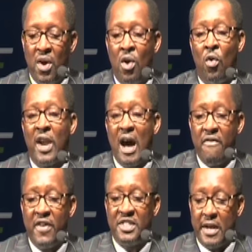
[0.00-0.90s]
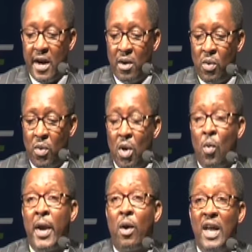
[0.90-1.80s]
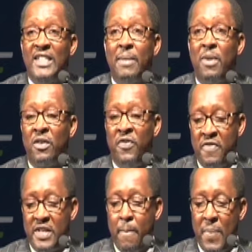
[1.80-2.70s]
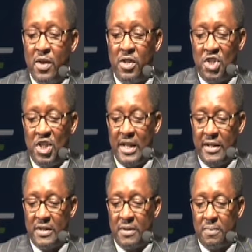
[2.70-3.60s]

On average now, we collect about 50 billion shillings.